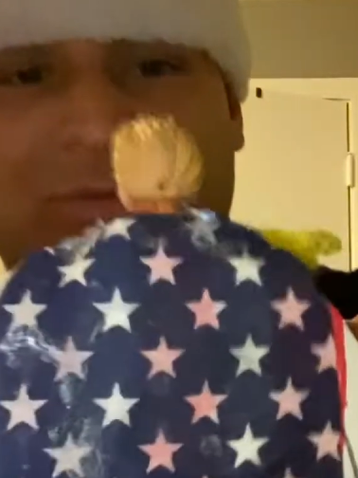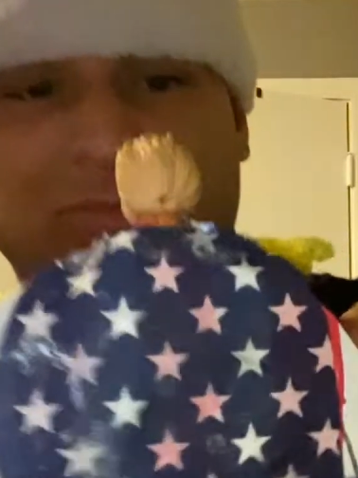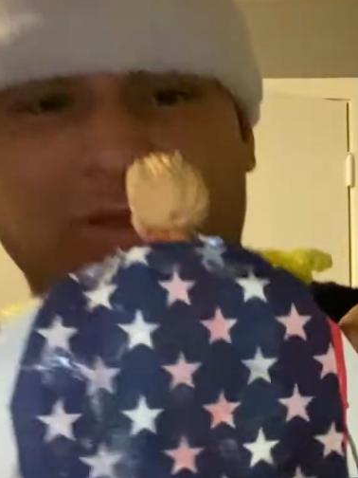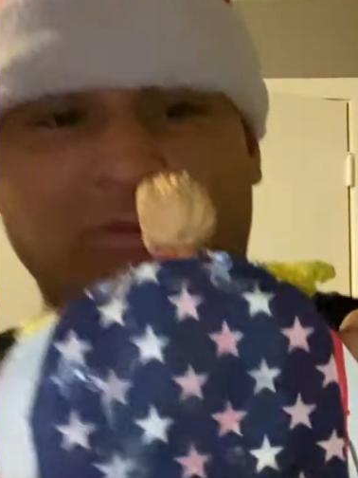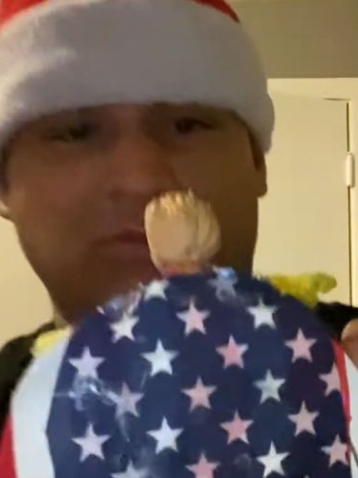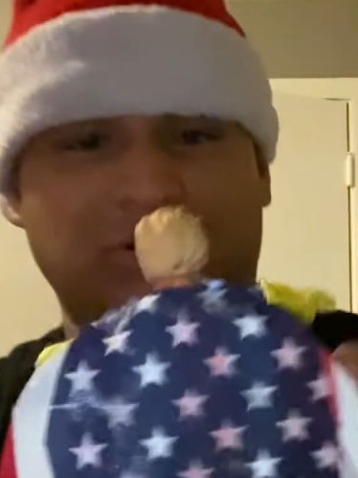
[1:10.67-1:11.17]

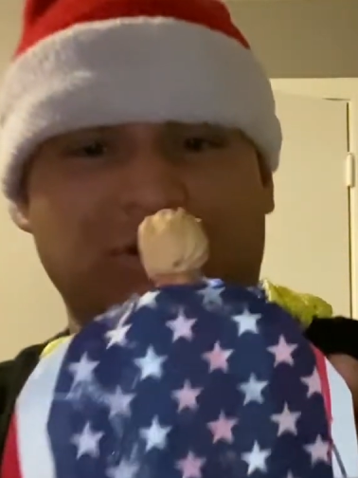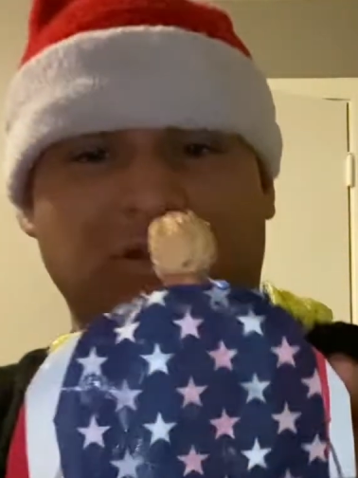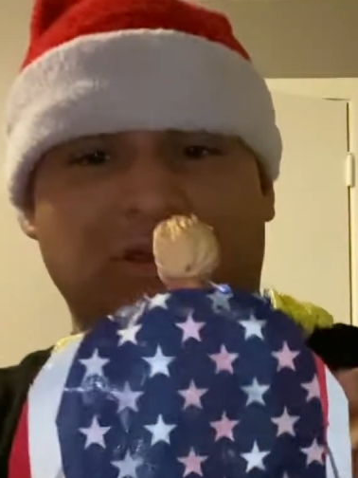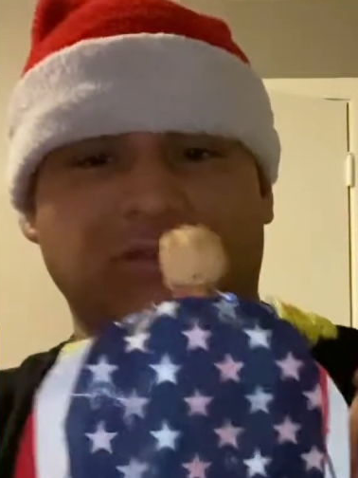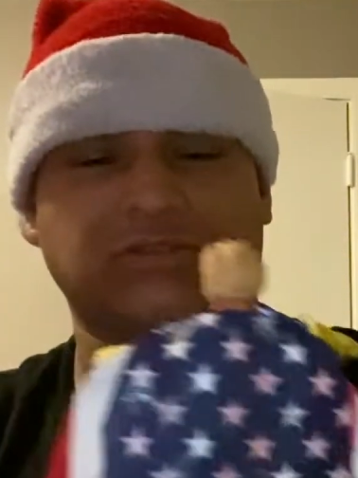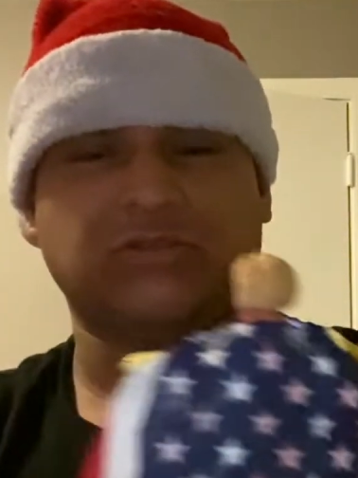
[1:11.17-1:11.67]
might want to
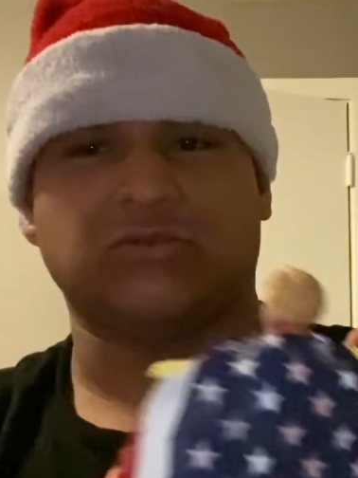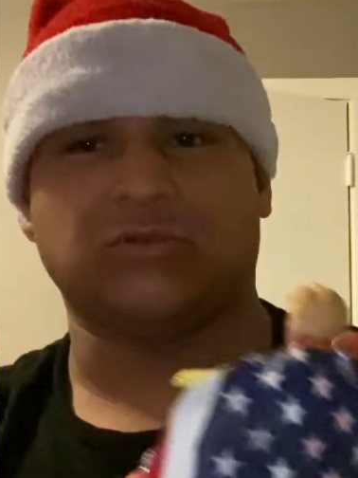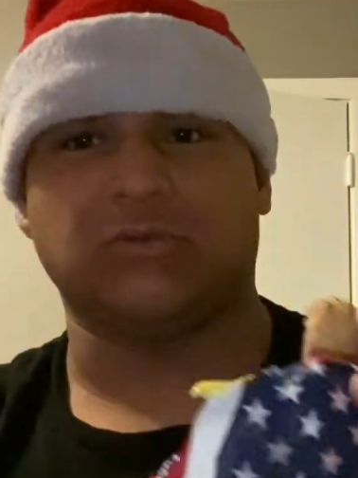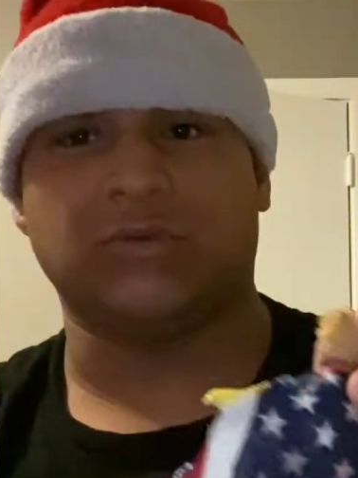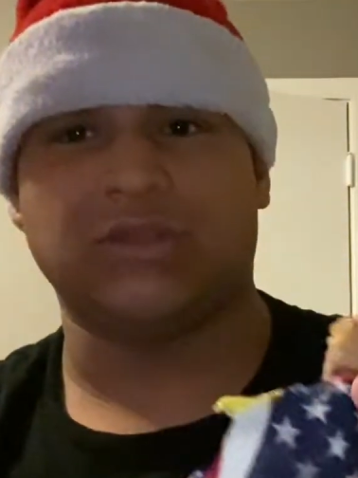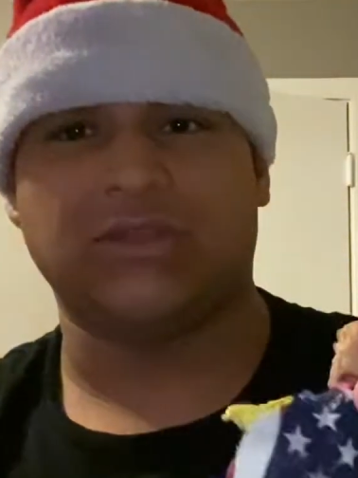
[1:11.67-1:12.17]
not
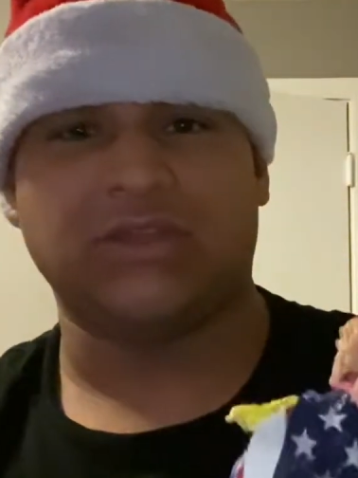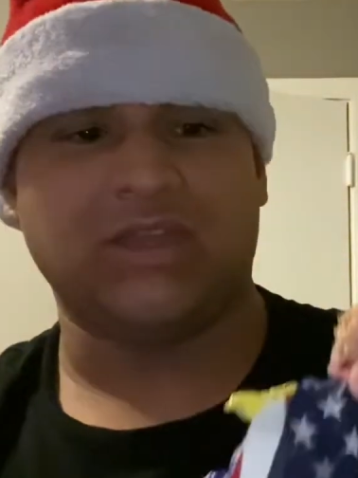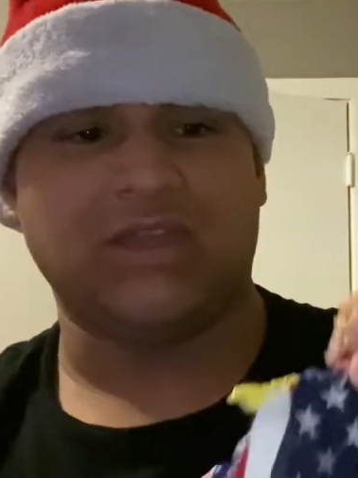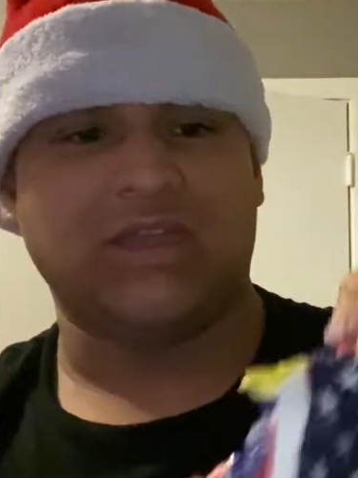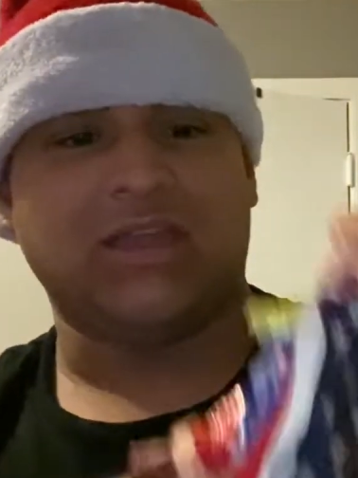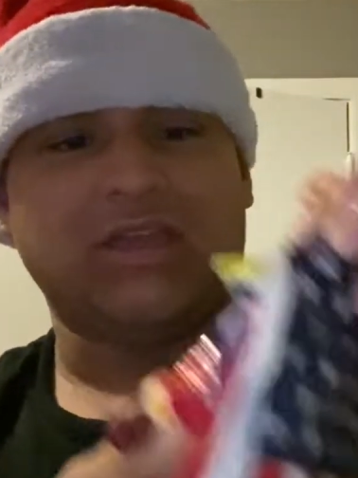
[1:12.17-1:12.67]
screw with.
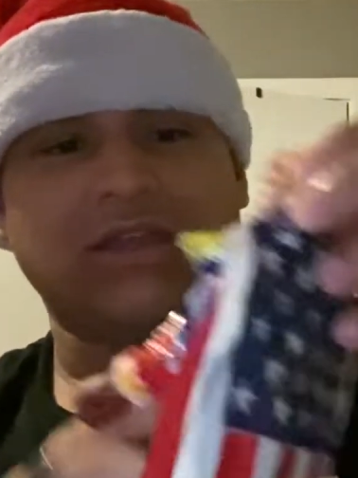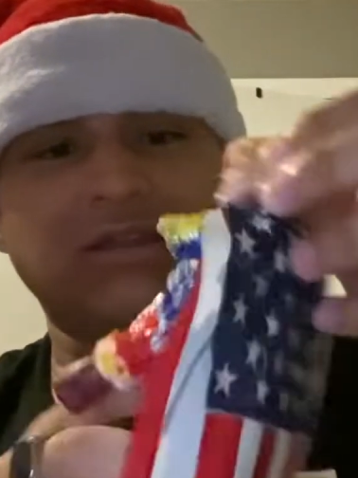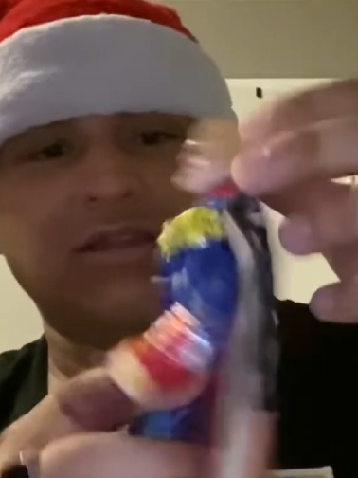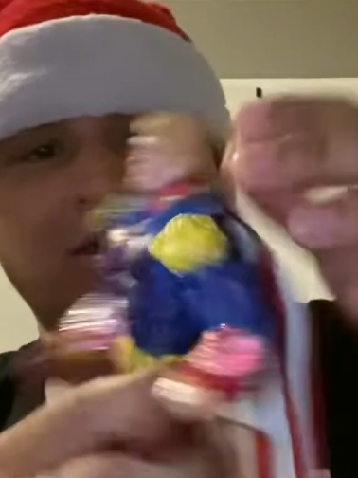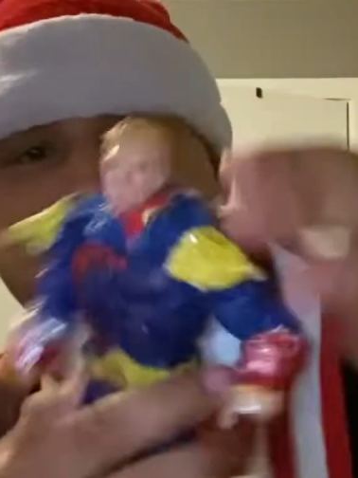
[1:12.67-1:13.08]
Now,